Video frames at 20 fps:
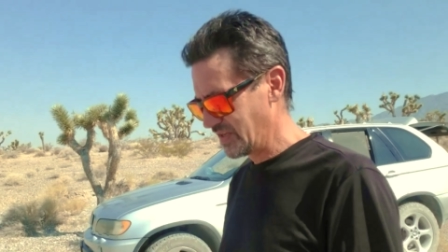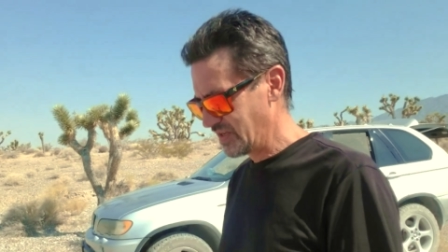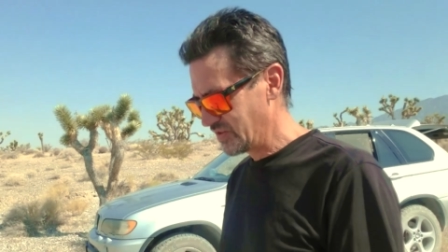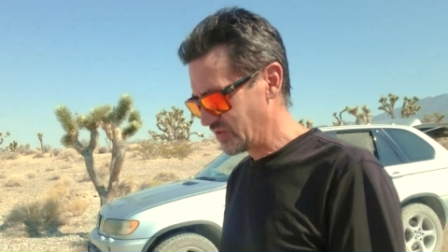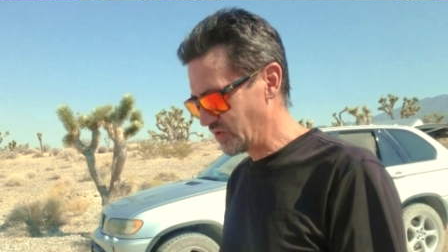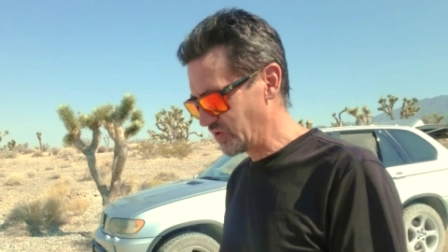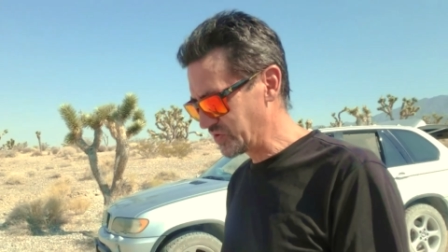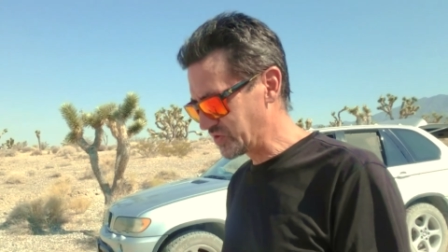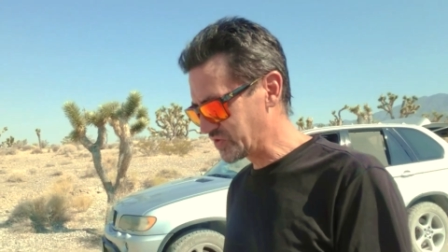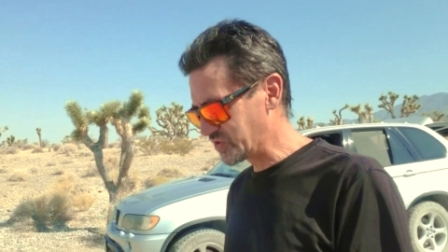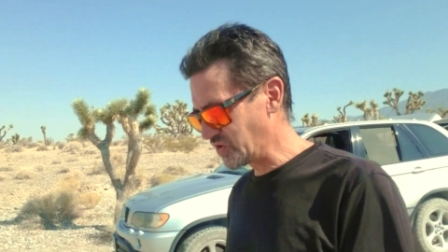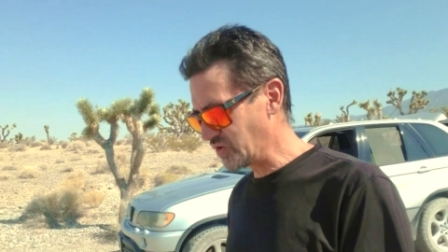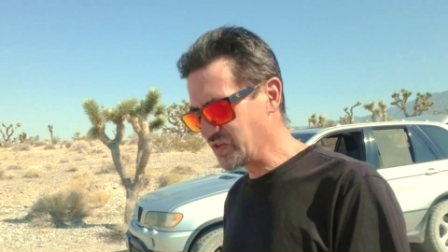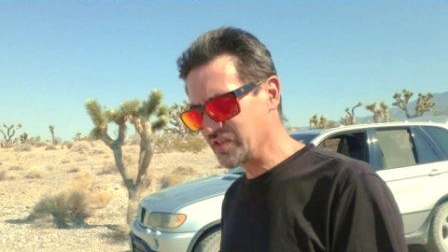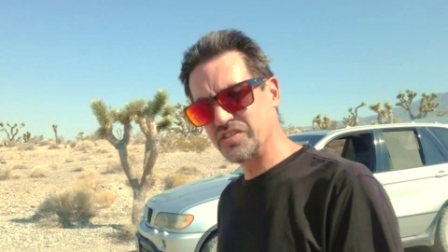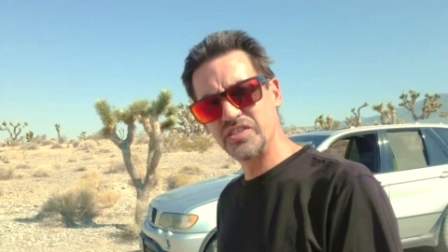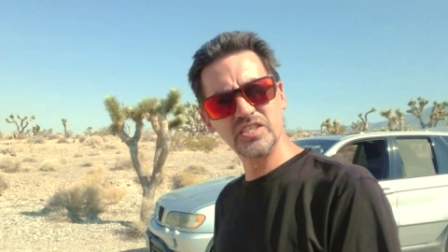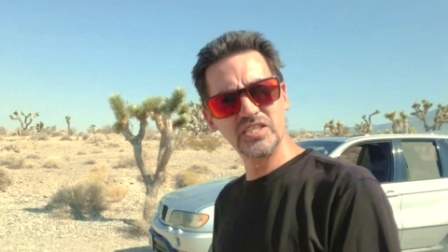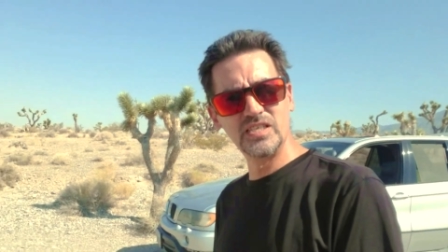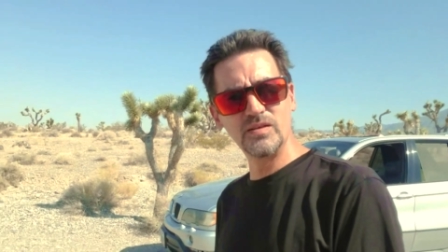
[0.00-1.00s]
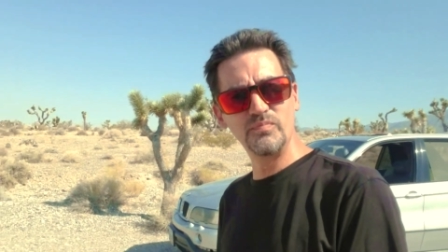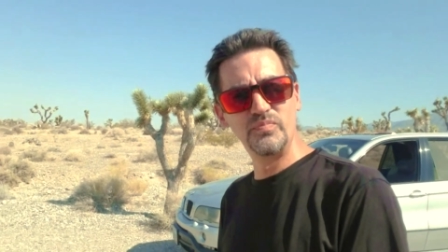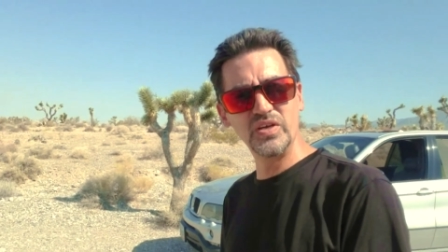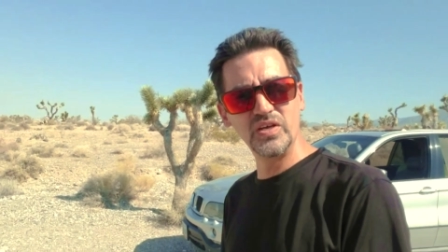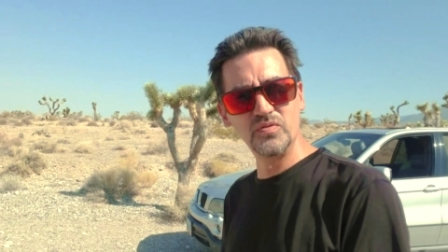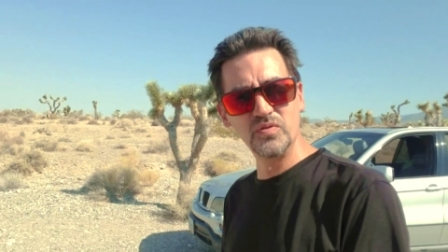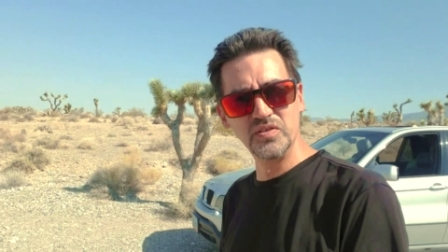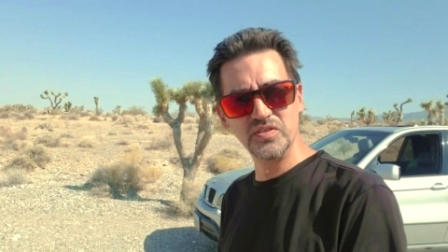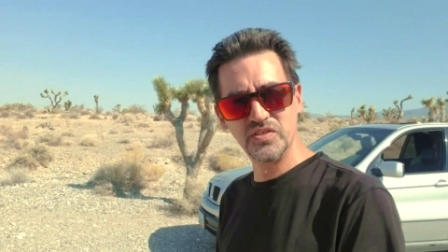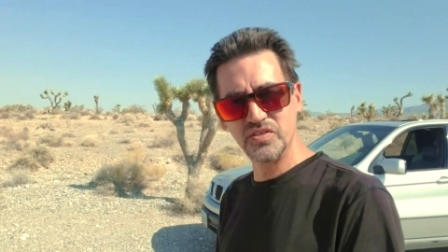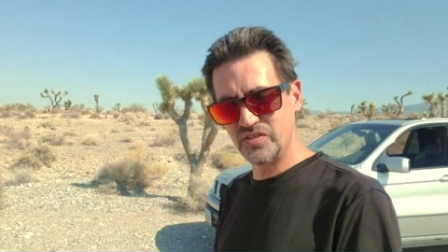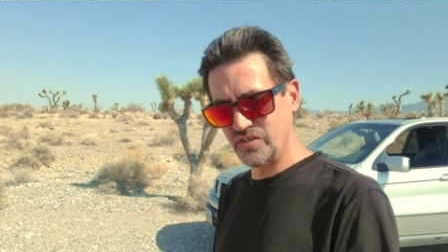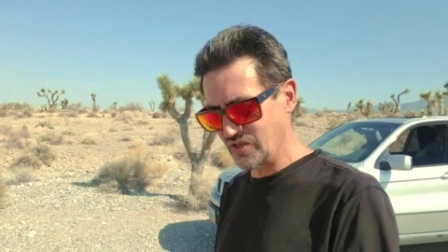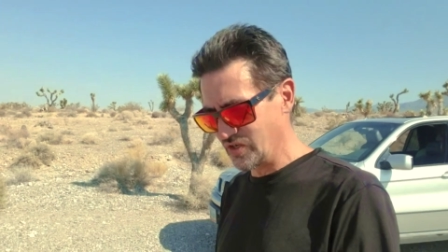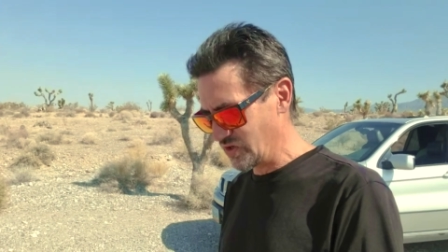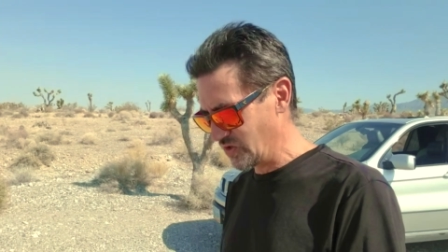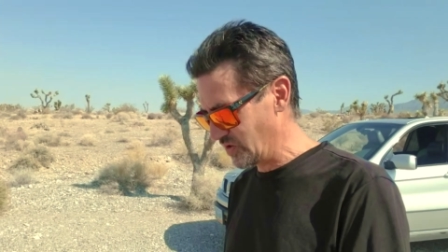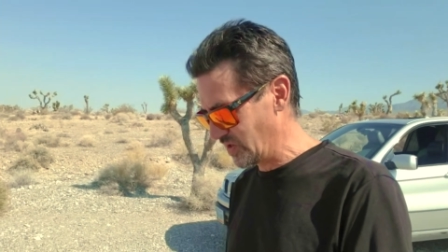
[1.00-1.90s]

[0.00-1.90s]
Those turn into some big ones too.